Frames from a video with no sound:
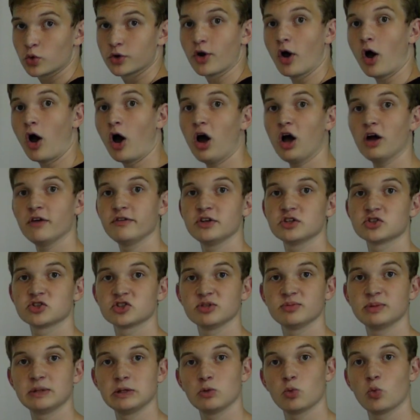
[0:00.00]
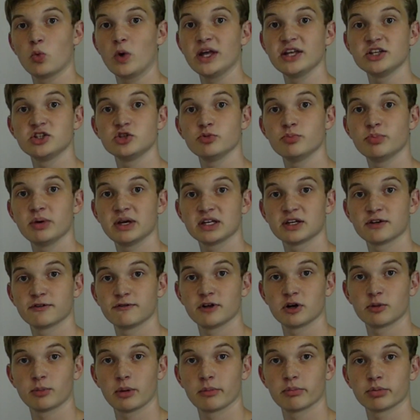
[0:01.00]
would obviously be way too big to
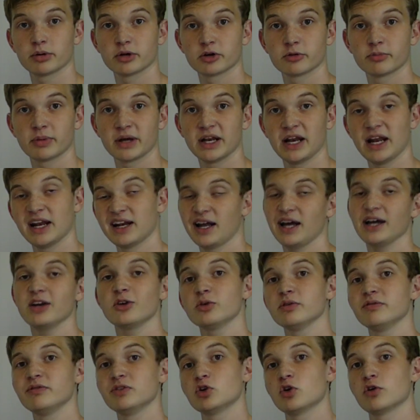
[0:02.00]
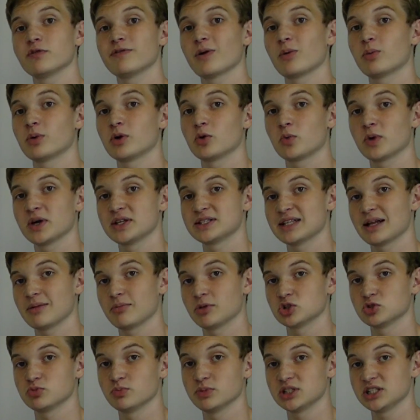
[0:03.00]
fit on my printer bed, and I don't even know if I want to waste that
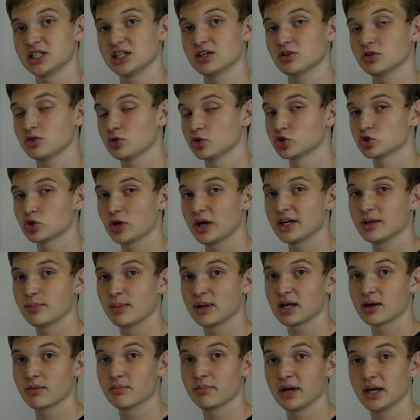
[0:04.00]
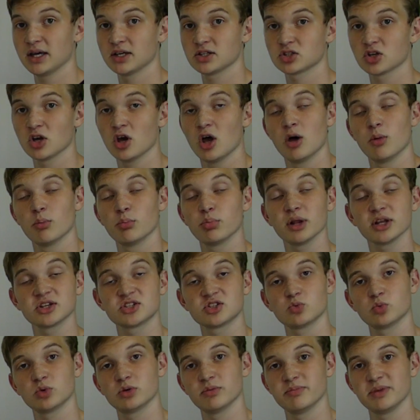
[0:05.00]
much material trying to make a base.
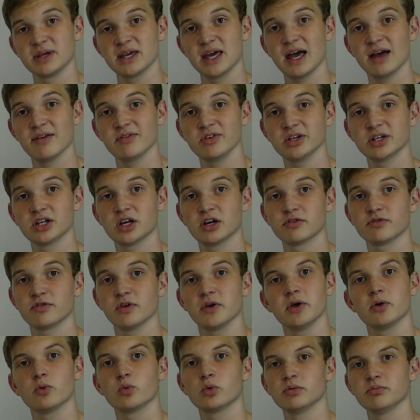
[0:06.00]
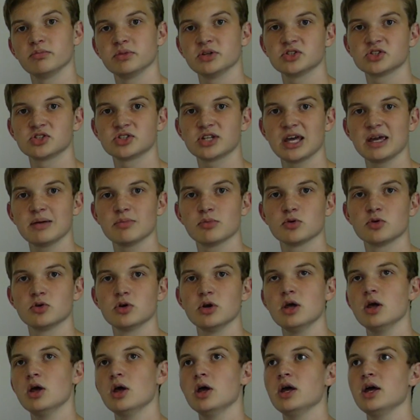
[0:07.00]
Plus, it wouldn't be heavy enough, it wouldn't be
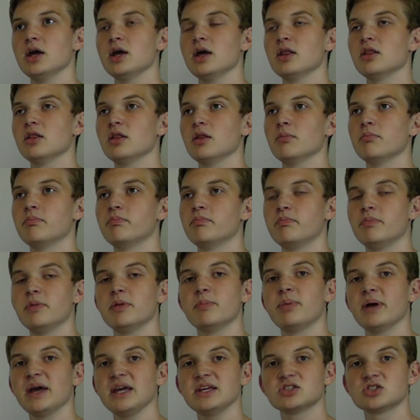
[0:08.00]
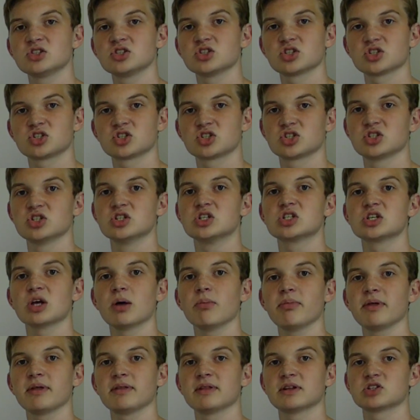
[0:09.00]
stable. The base is just
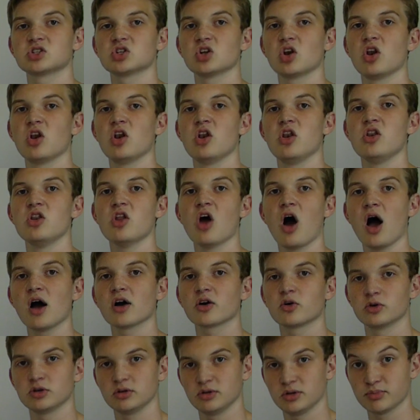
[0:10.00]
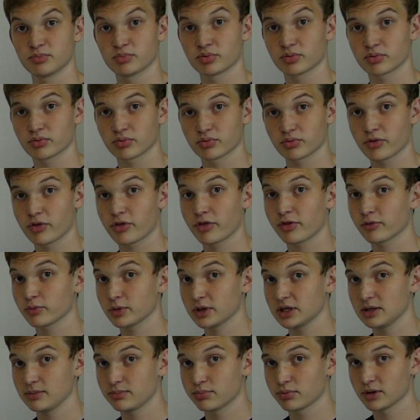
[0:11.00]
something that's not going to be
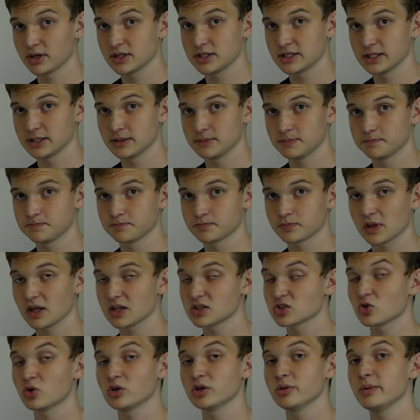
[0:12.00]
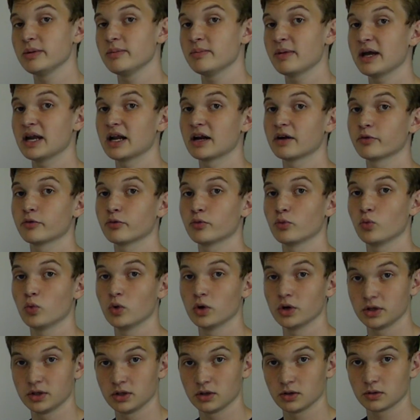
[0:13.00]
3D printed. It's going to be made out of
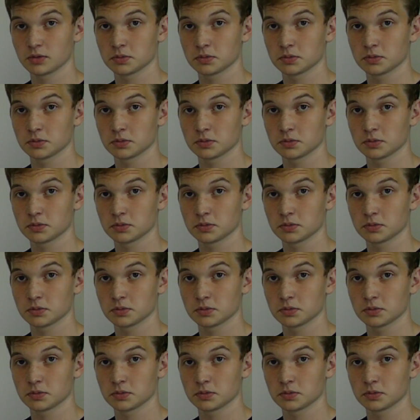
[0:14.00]
wood.